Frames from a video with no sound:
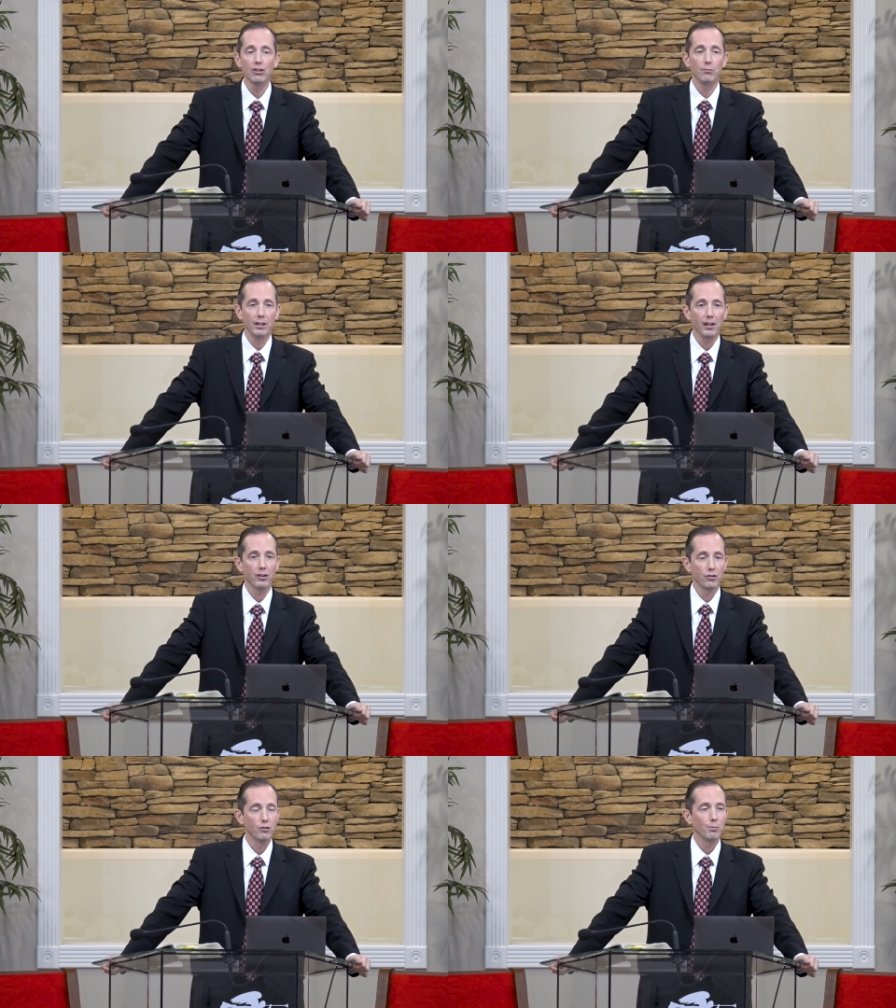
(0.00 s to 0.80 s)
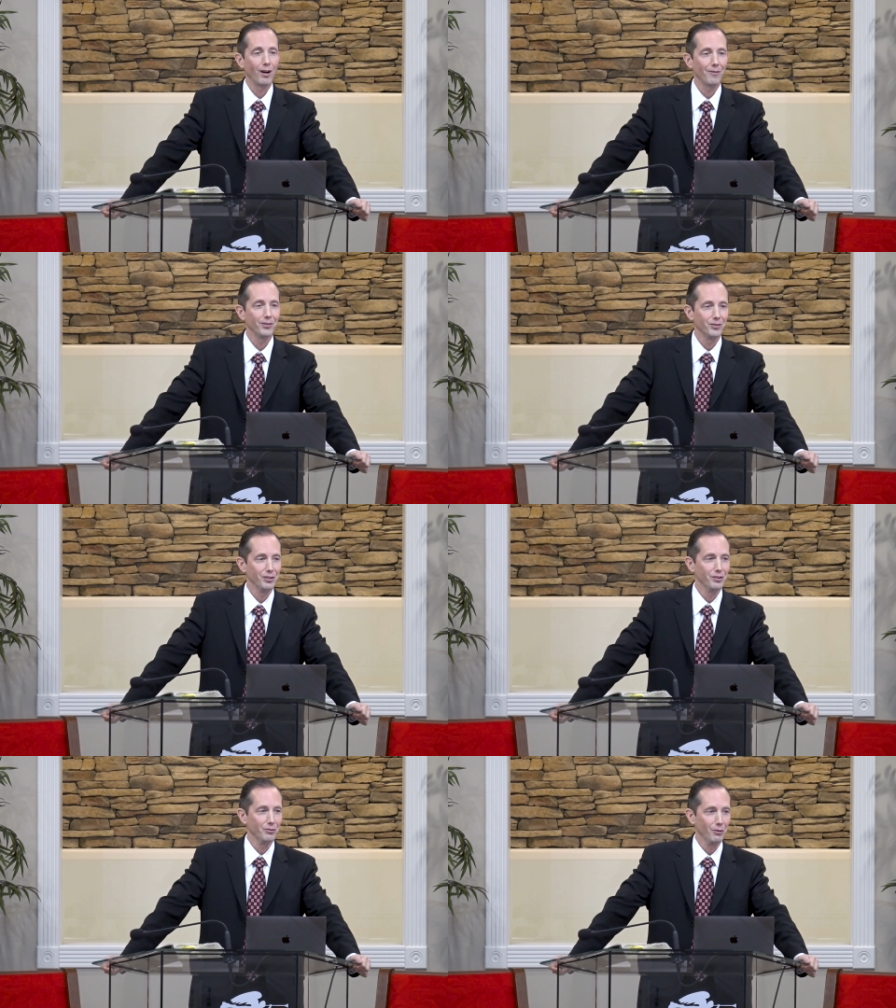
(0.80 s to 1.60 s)
killed many of the true prophets
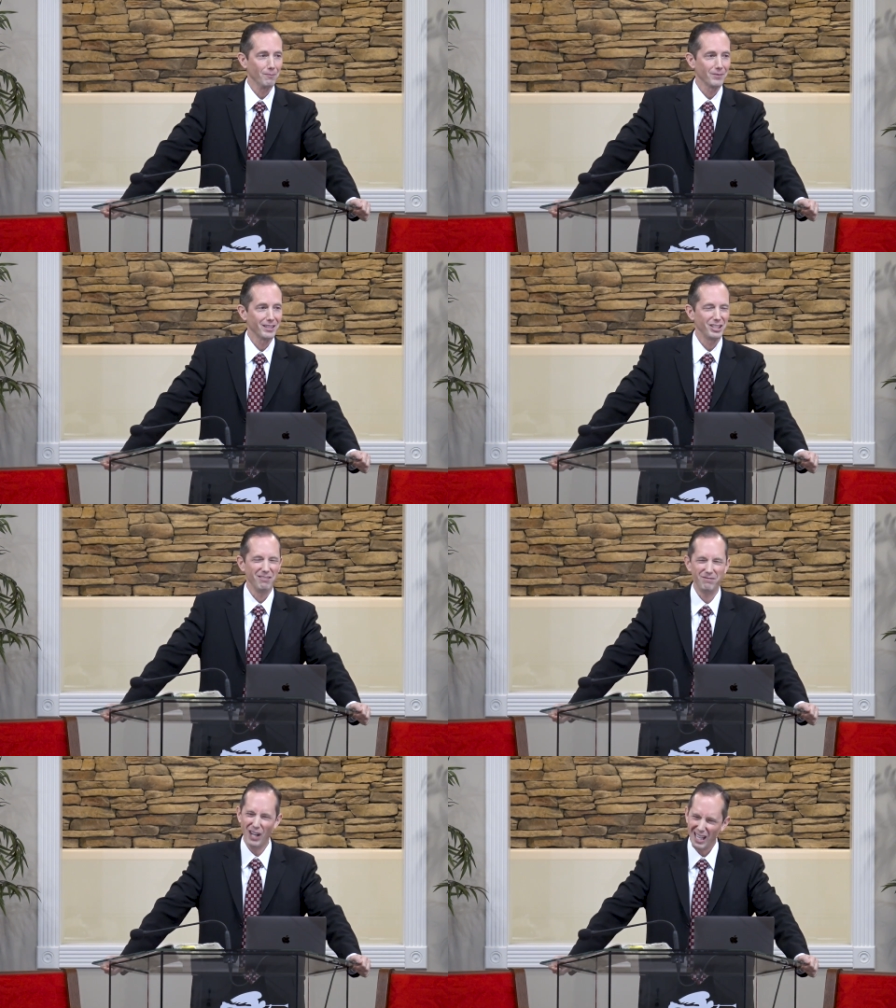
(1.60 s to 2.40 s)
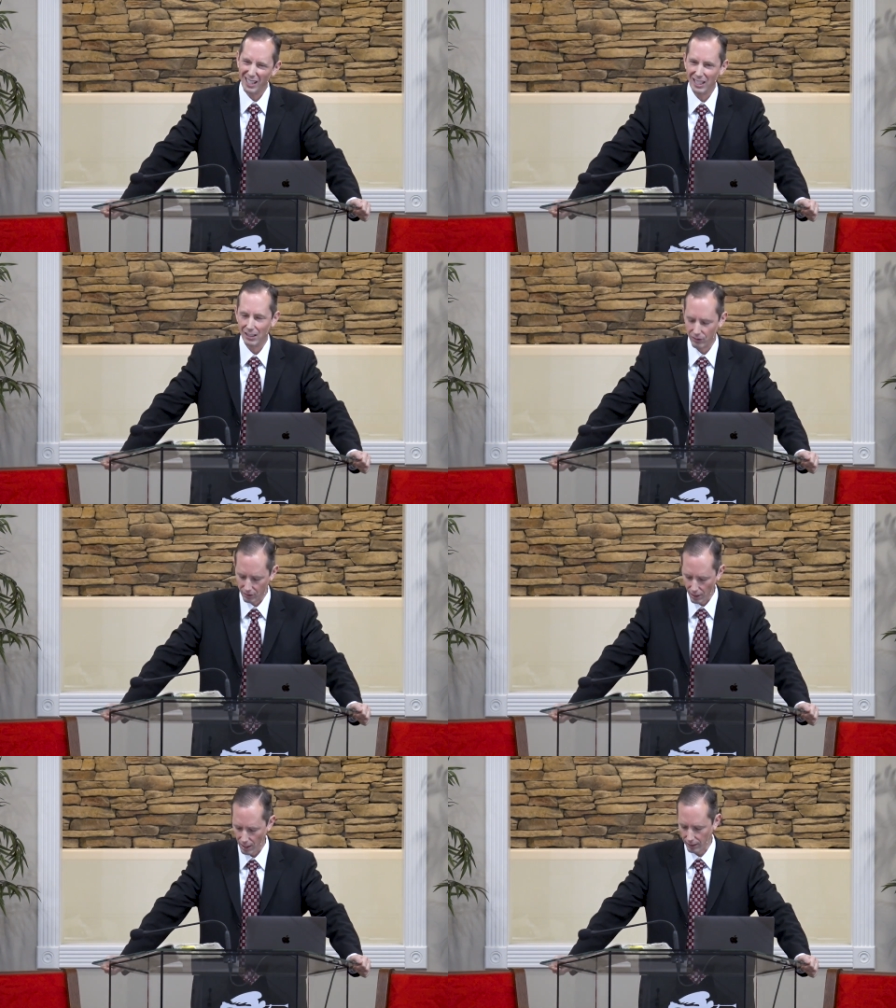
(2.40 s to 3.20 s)
in Israel. She fought
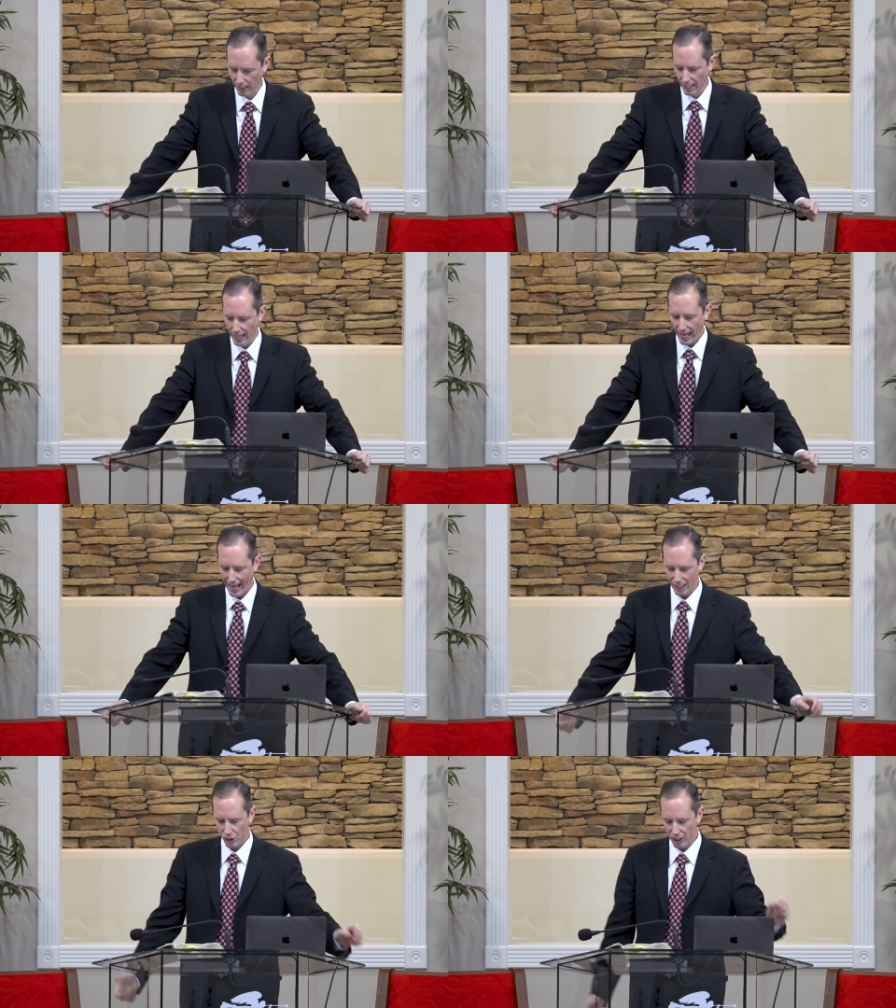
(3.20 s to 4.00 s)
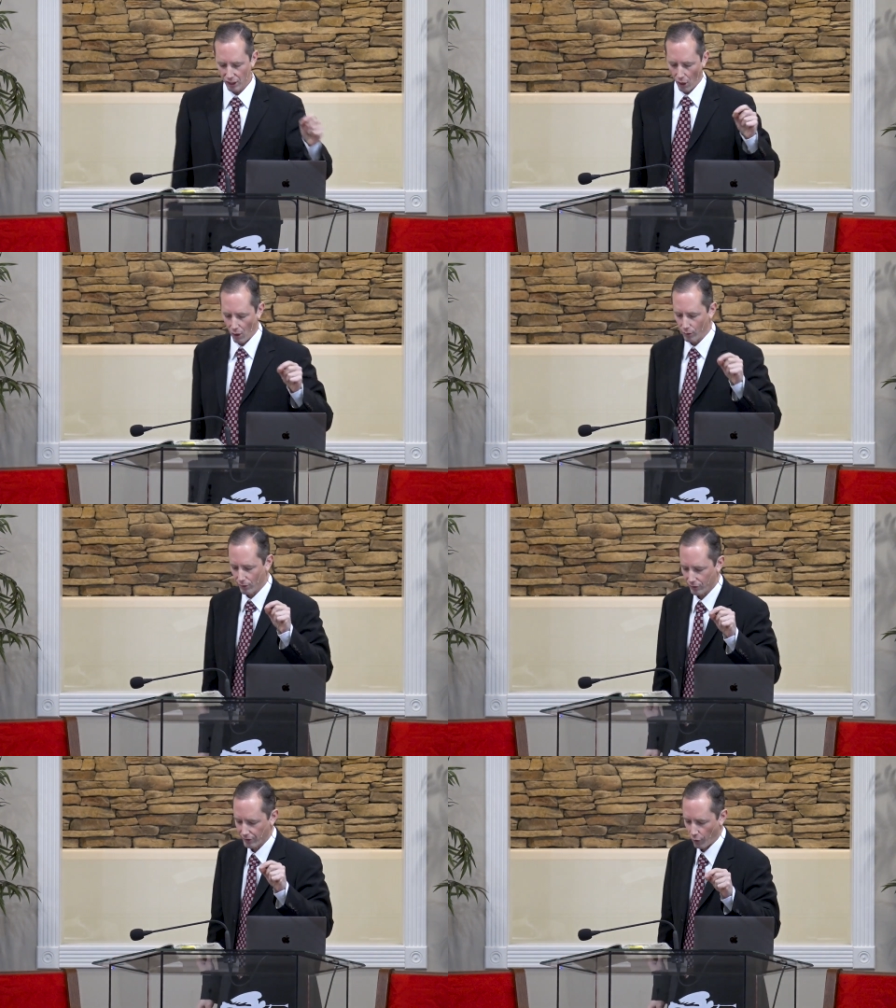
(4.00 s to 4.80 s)
against God, and she called
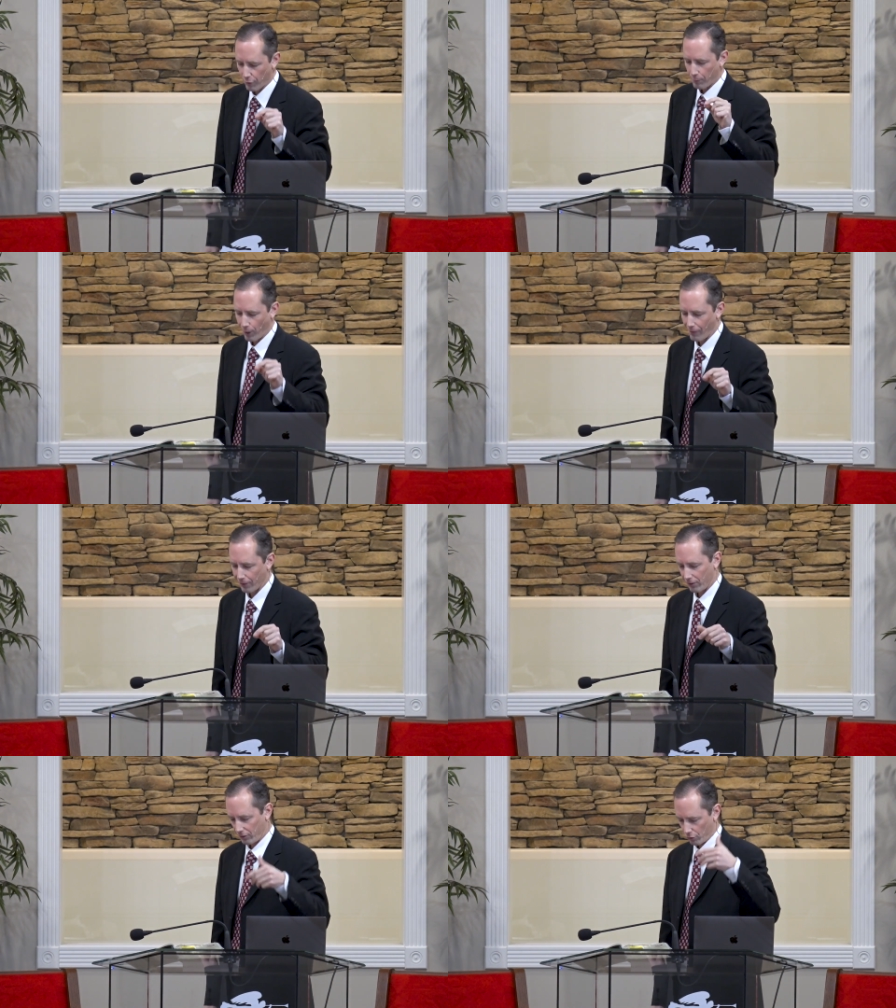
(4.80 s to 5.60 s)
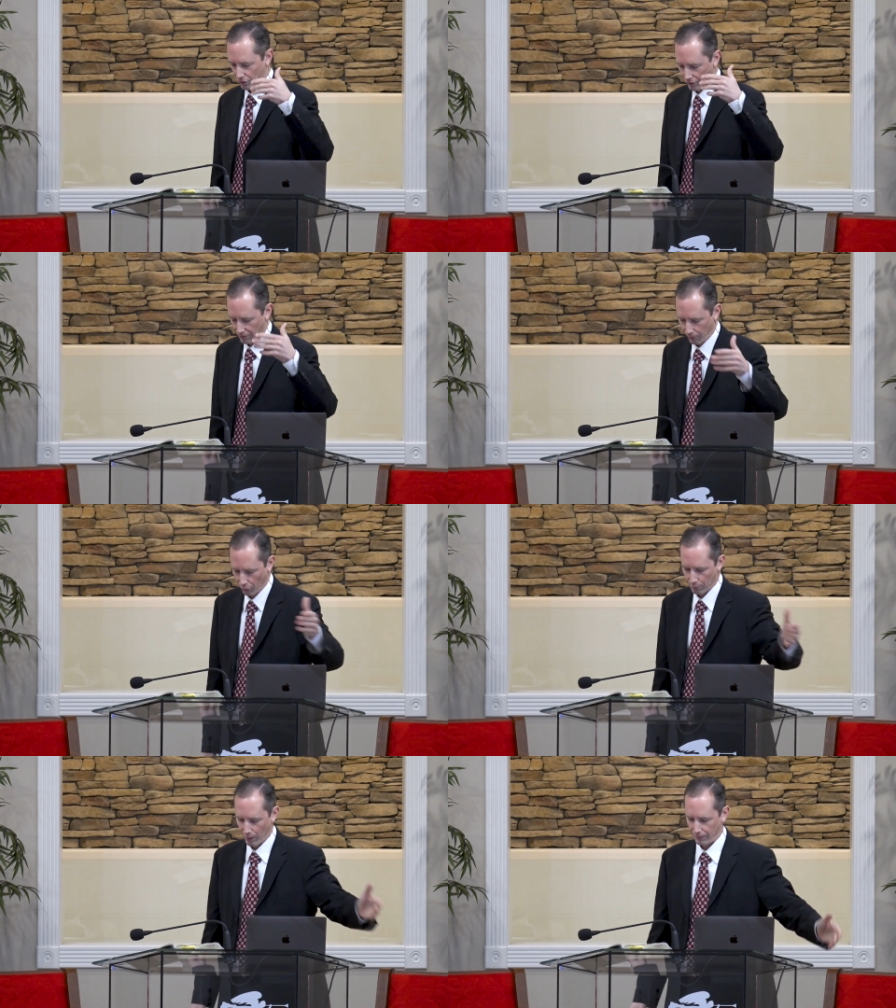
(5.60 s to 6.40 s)
herself a prophetess, so she's a
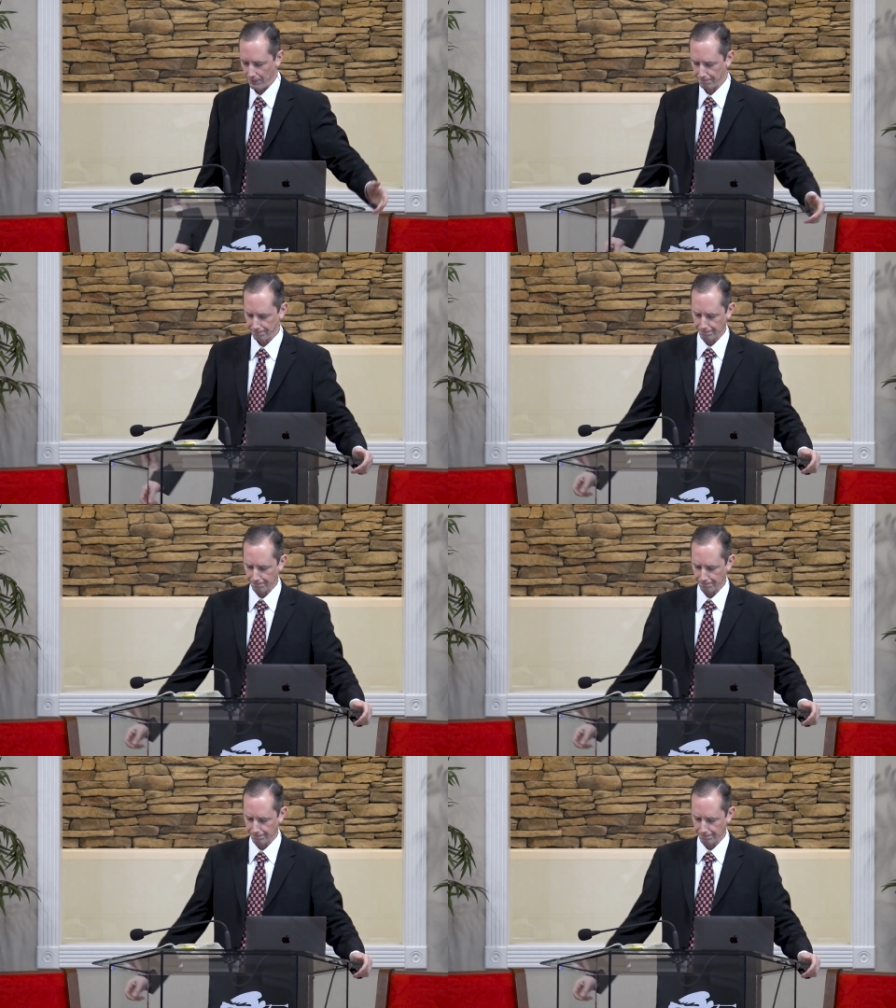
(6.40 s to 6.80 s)
false prophet.